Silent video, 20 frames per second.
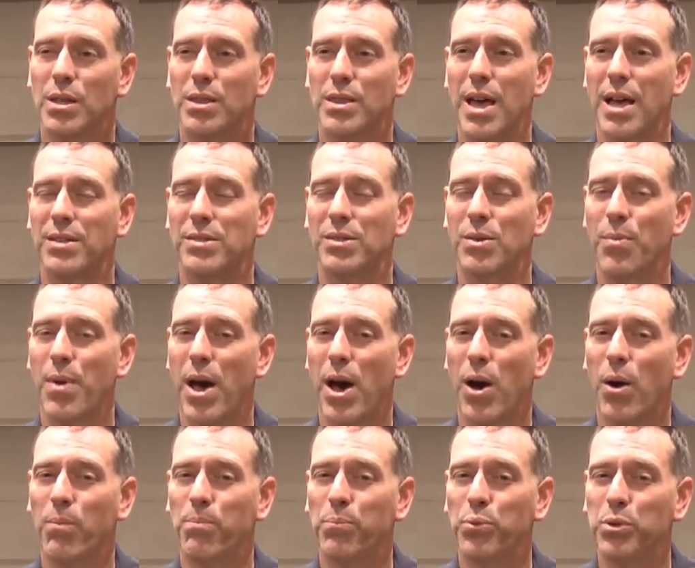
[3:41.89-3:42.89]
that
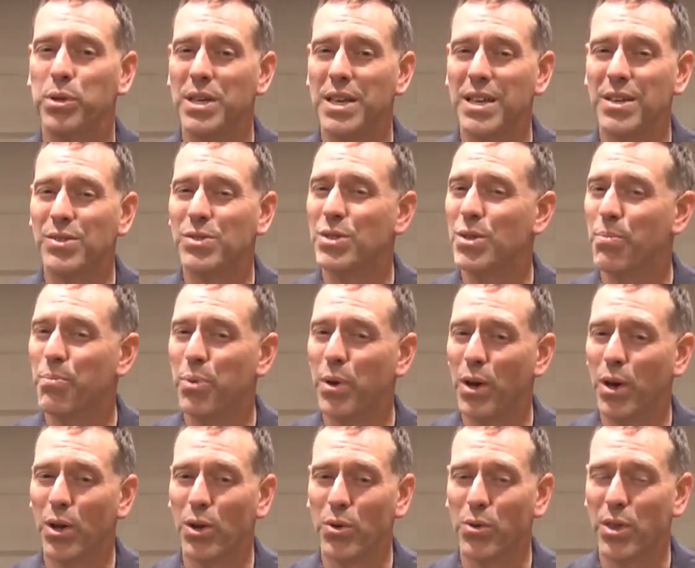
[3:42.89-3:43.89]
somehow pleased the
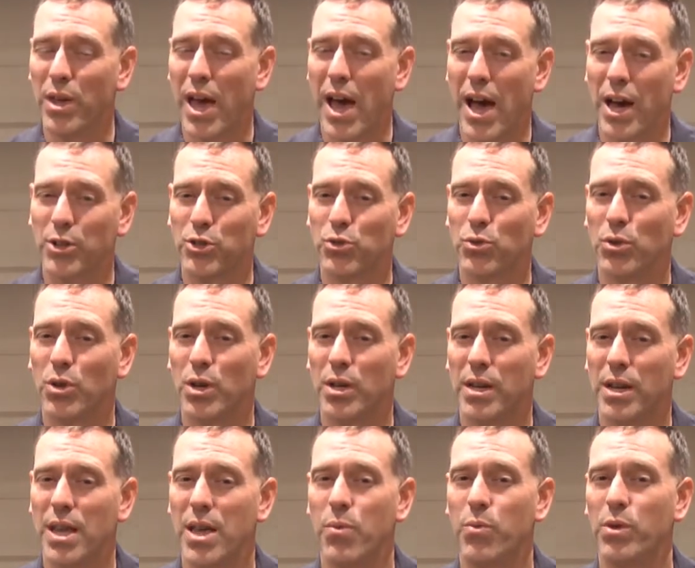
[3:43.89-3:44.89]
Baal or the Asherah,
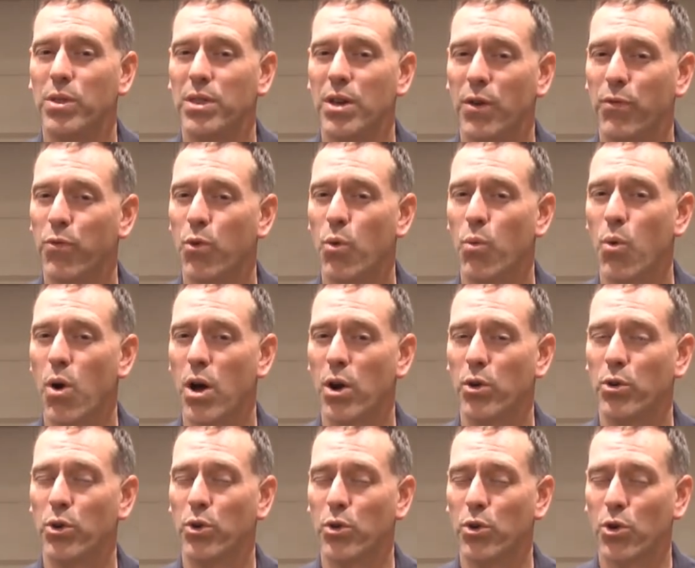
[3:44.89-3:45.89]
and he would therefore
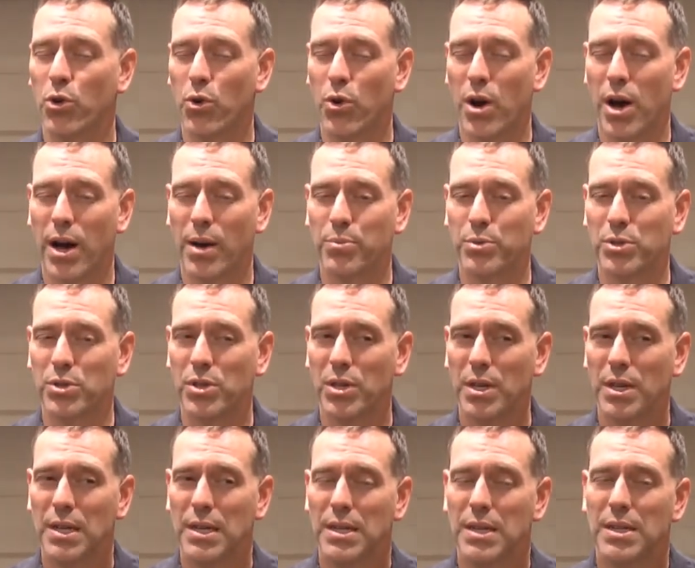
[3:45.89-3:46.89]
water your crops.
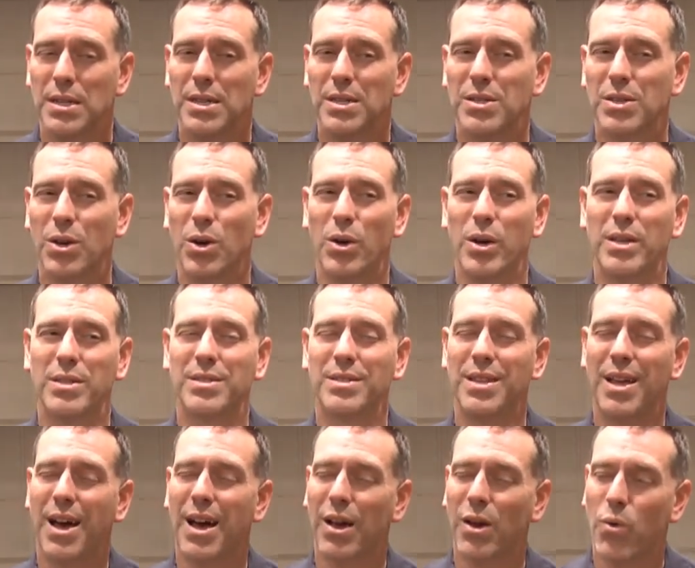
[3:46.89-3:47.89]
So it's
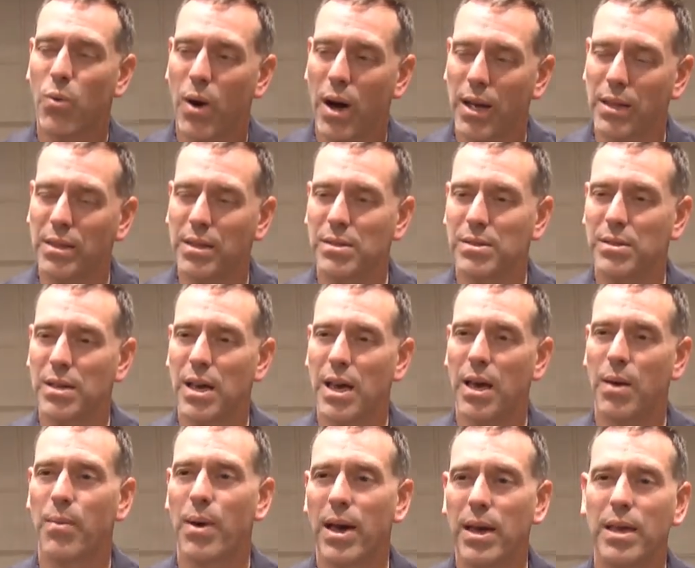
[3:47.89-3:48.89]
not quite the
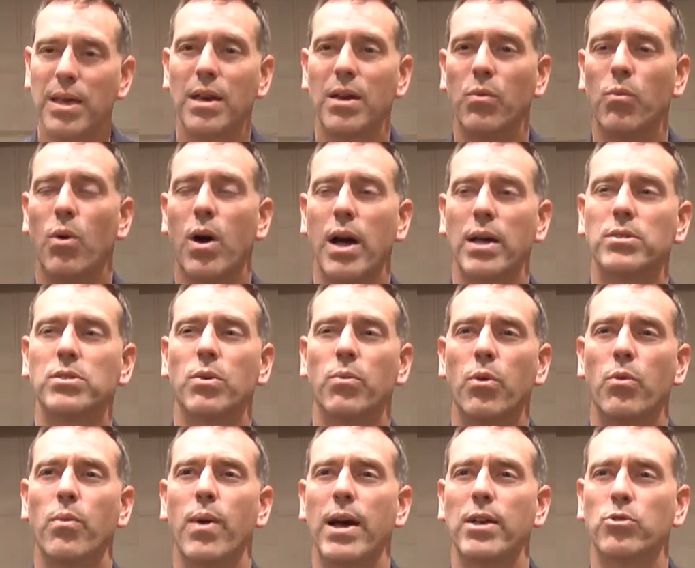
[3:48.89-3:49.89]
same. I get why
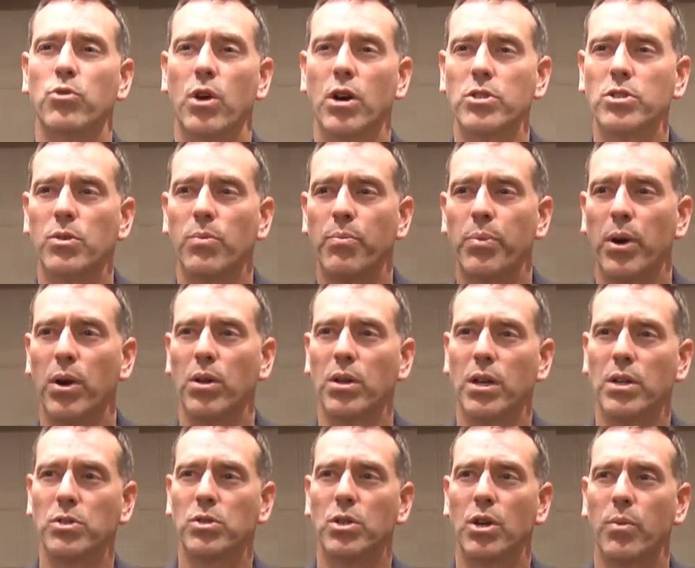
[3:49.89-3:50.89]
someone might draw some
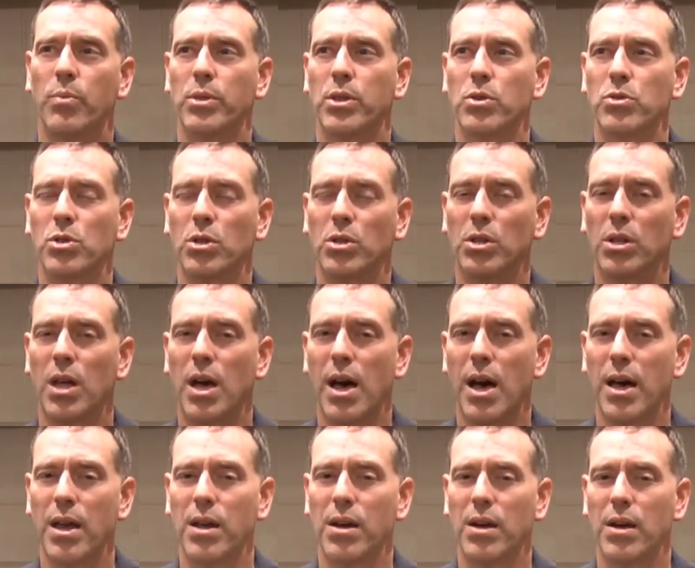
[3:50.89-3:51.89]
parallels there, but there's a
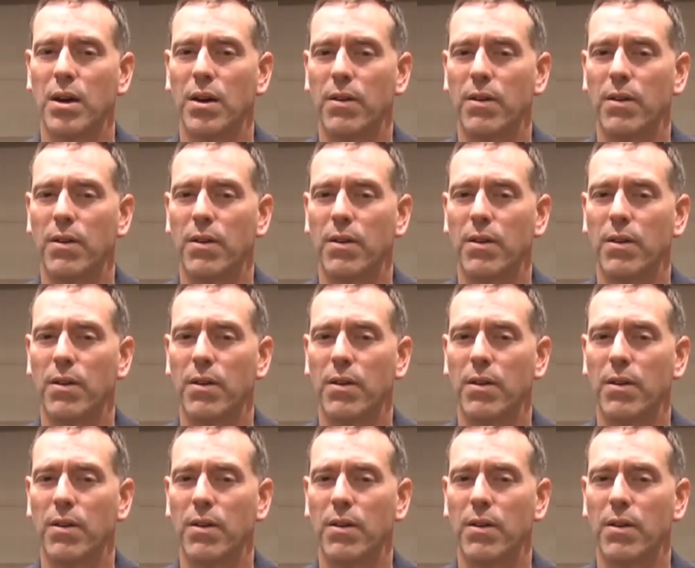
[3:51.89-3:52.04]
lot